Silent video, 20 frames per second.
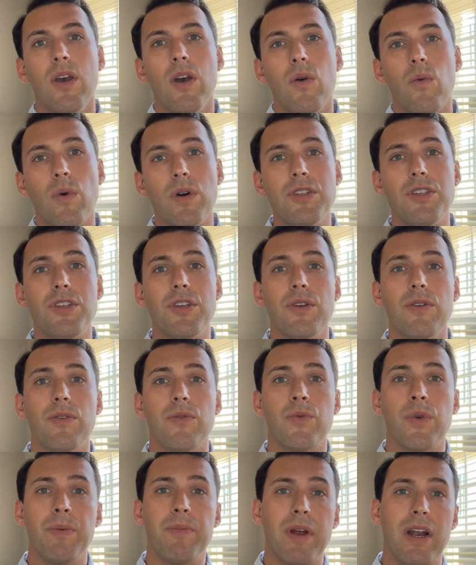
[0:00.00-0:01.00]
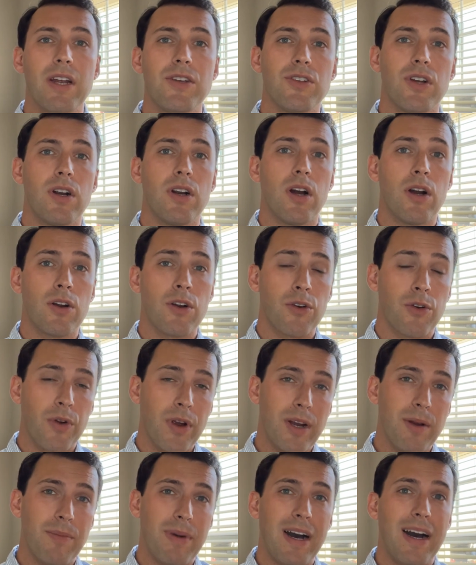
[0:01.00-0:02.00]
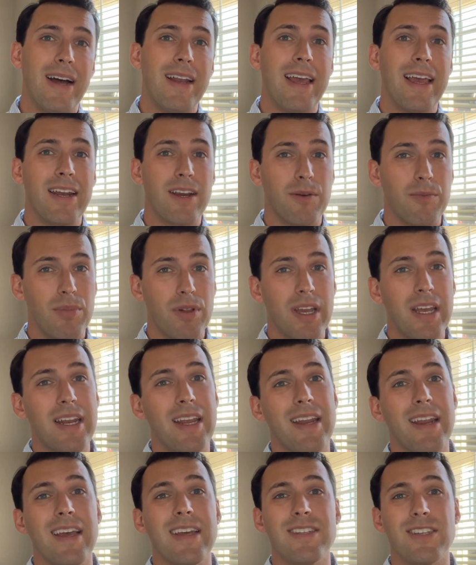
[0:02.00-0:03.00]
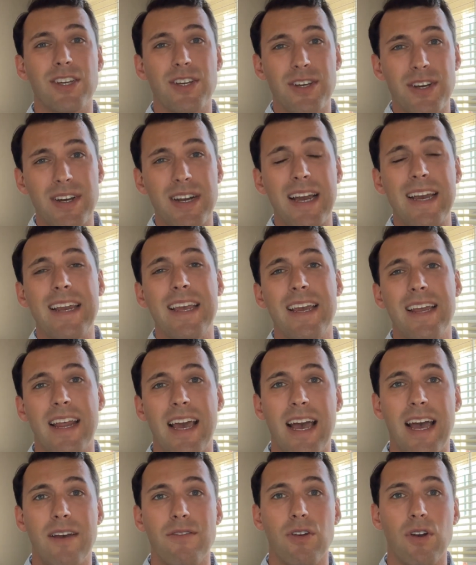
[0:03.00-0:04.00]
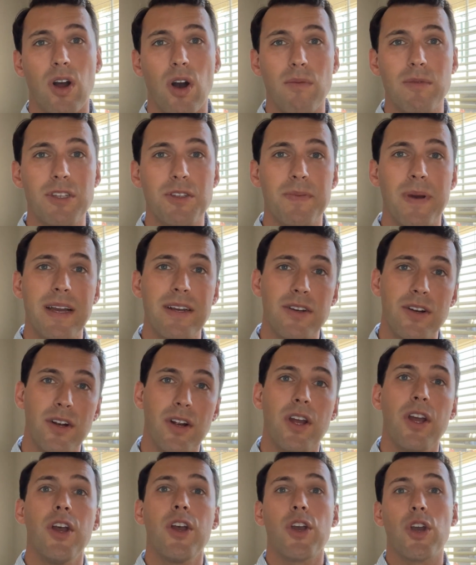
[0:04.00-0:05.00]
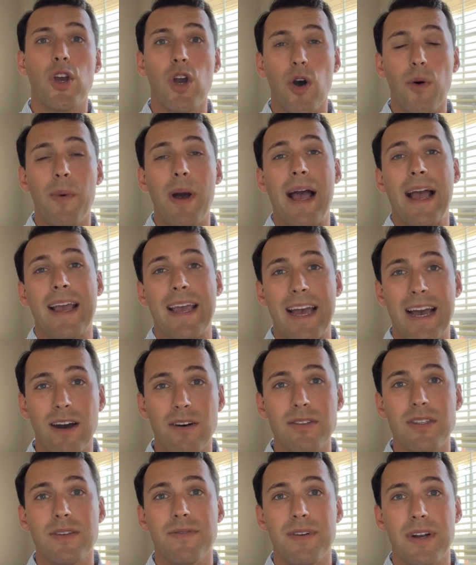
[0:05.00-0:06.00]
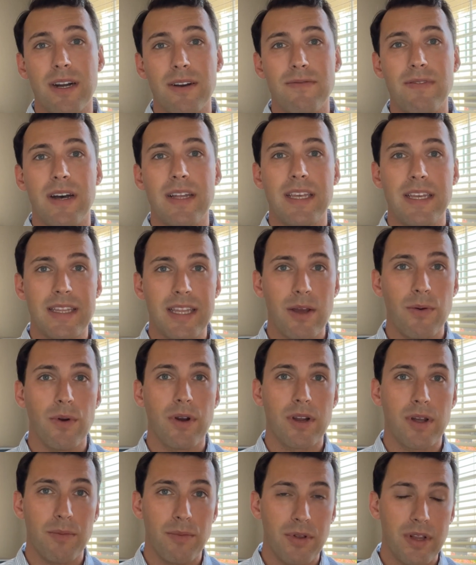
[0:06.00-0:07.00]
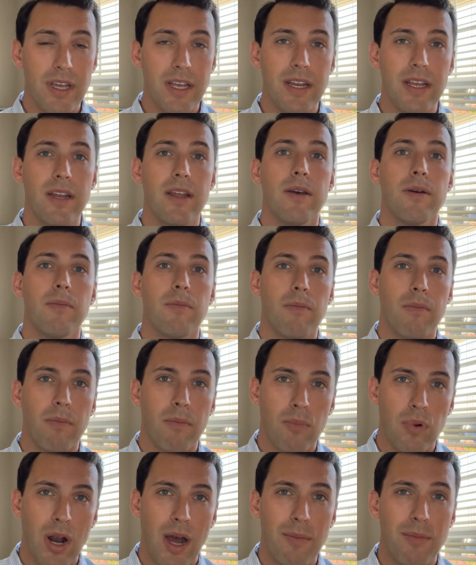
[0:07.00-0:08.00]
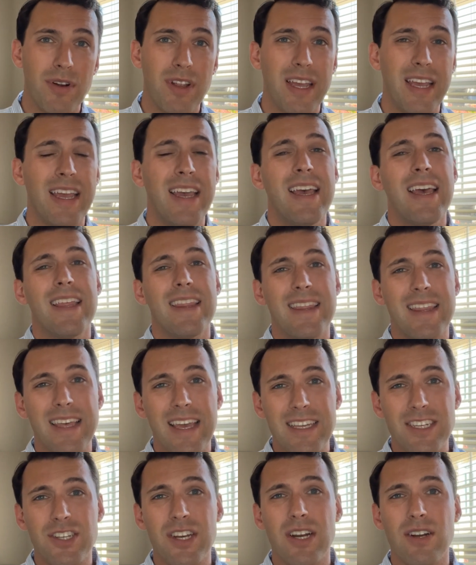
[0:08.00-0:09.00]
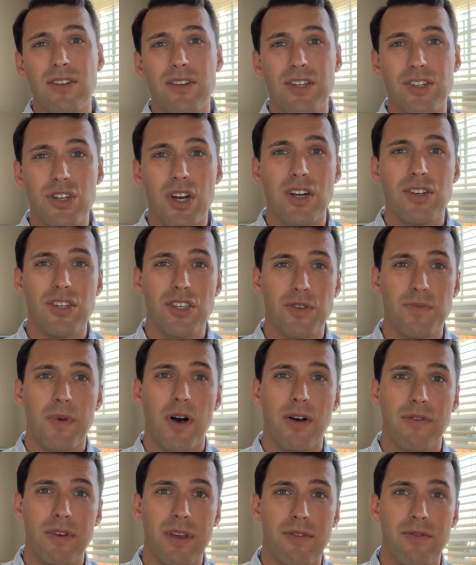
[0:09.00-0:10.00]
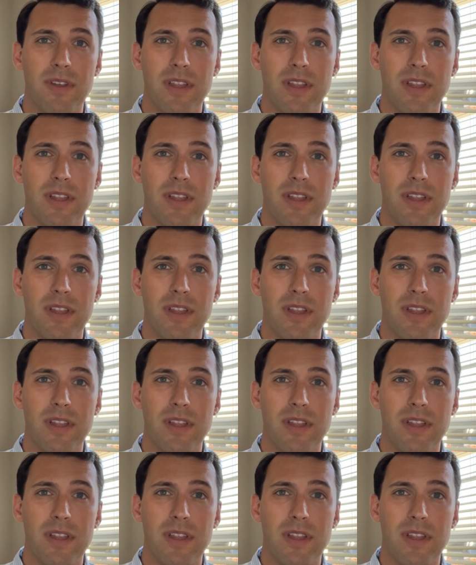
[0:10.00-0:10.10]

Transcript: Once your repairs are agreed upon and completed, it's a good idea to have your home inspector go back out to verify that they were completed properly. They generally charge a small fee for